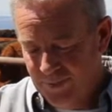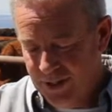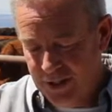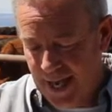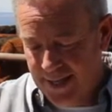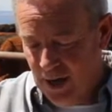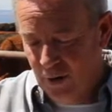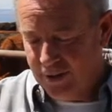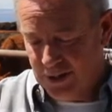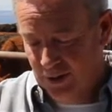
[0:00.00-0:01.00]
She hadn't
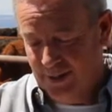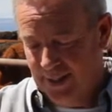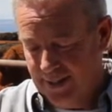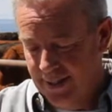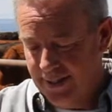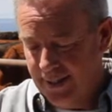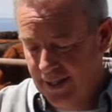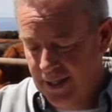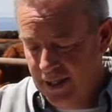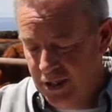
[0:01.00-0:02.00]
always looked like this.
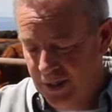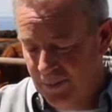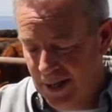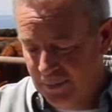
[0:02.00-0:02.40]
She had been